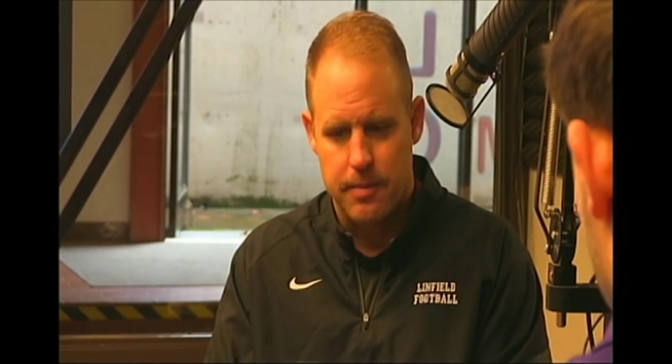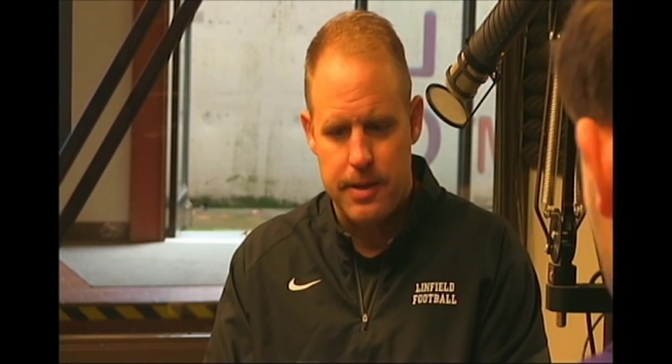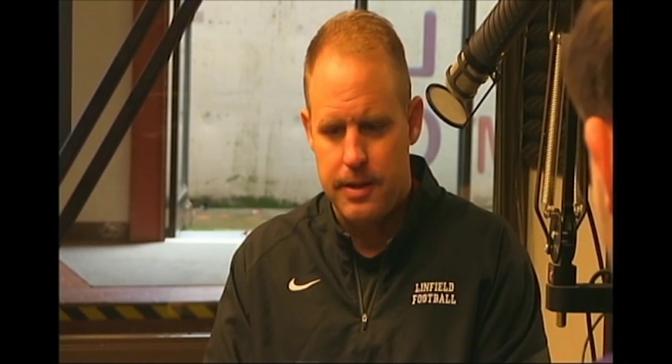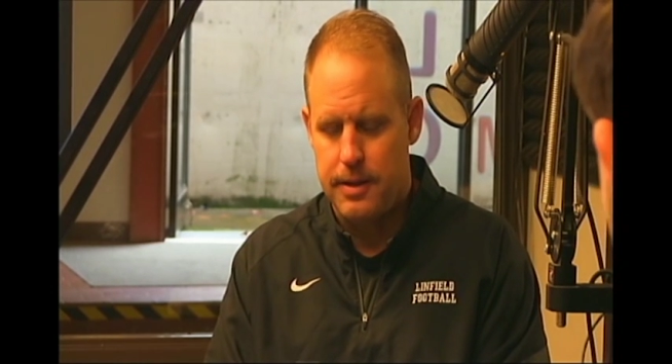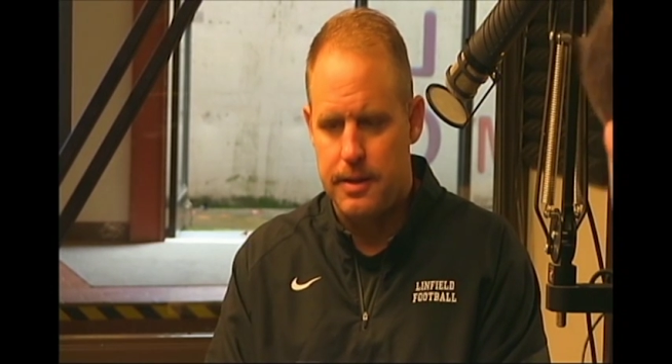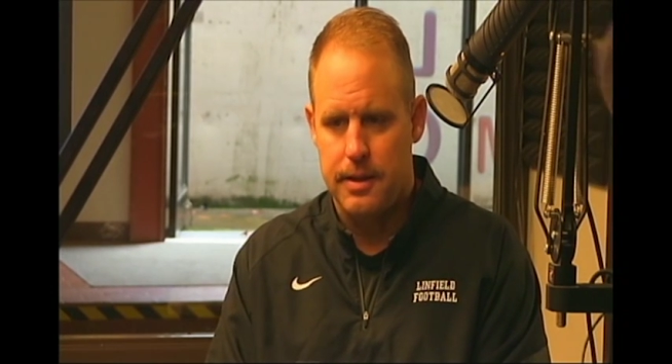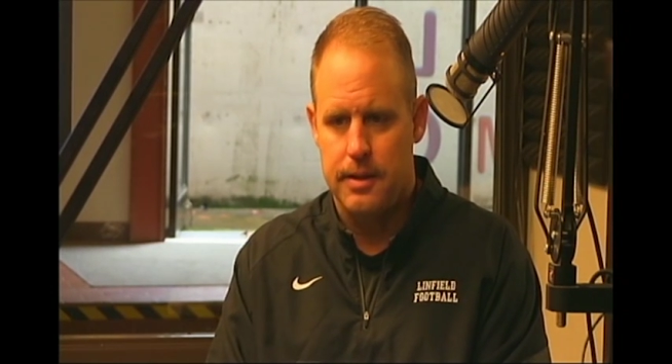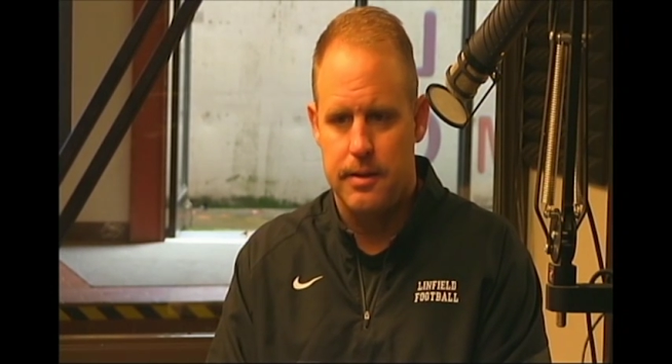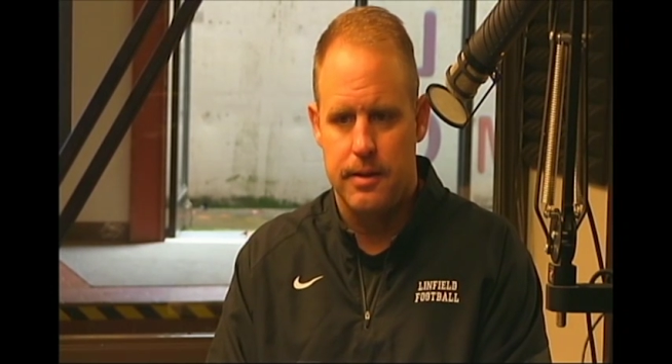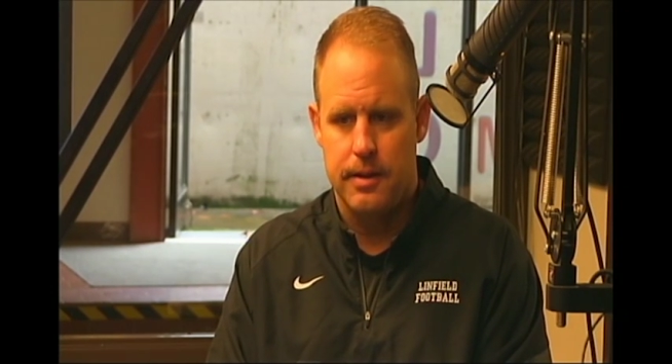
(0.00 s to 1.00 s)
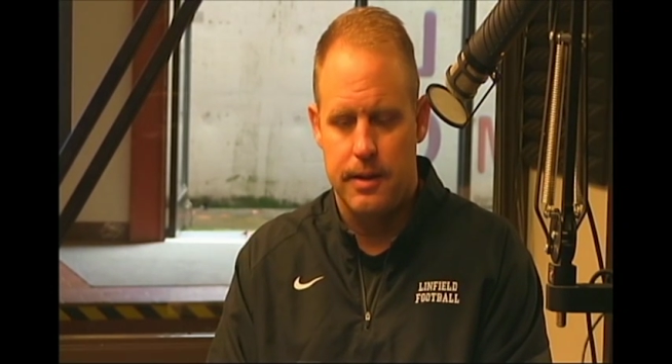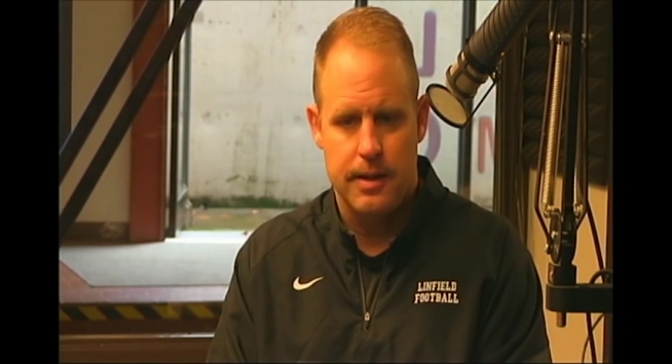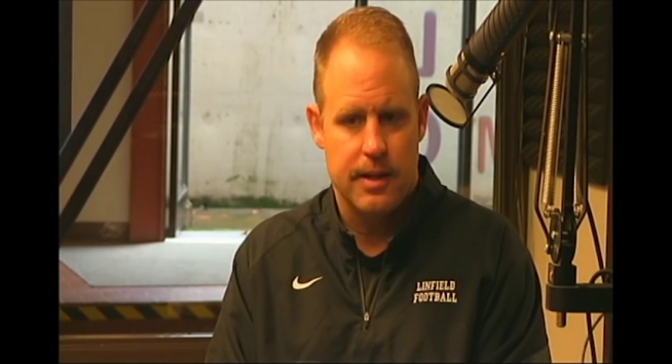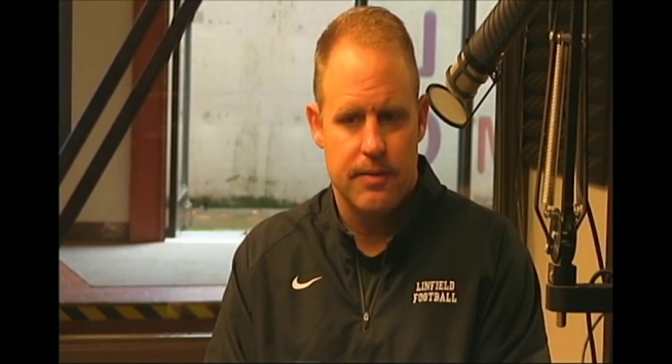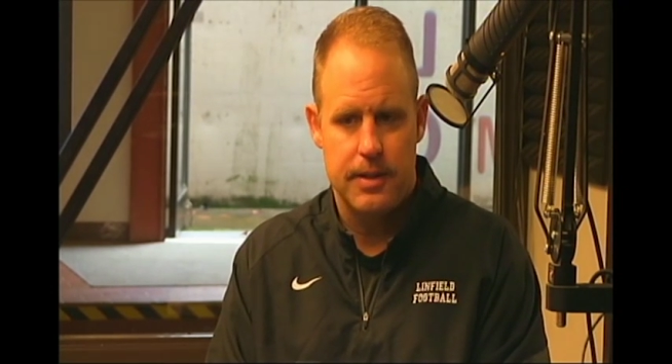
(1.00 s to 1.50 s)

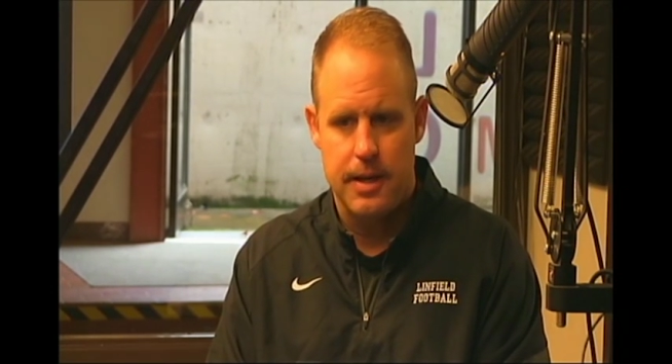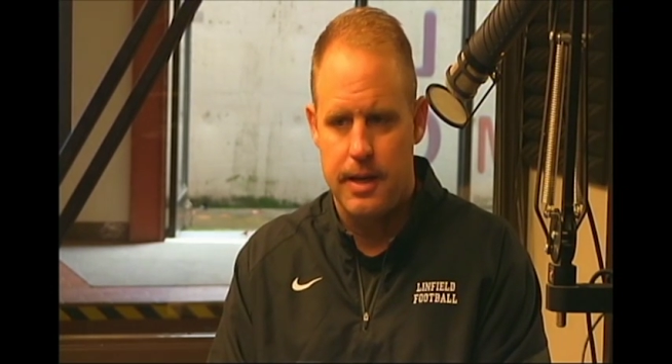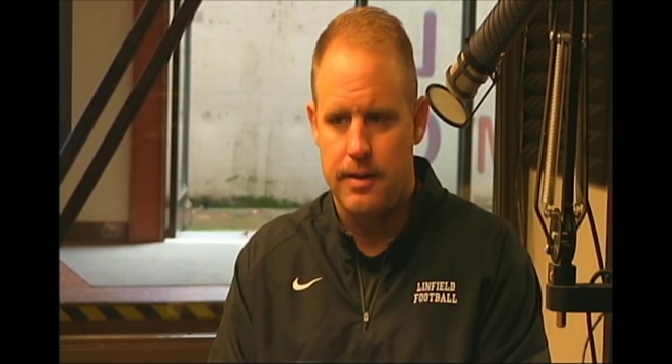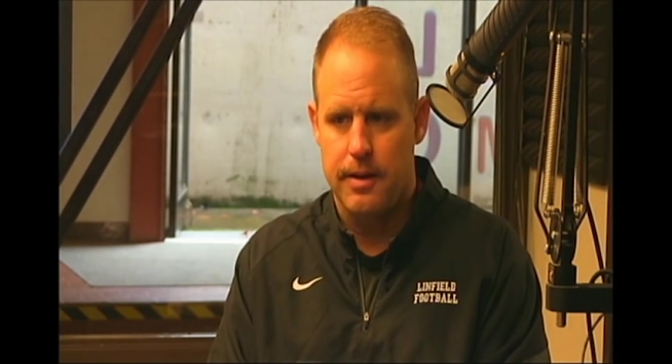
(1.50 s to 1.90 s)
And you're right,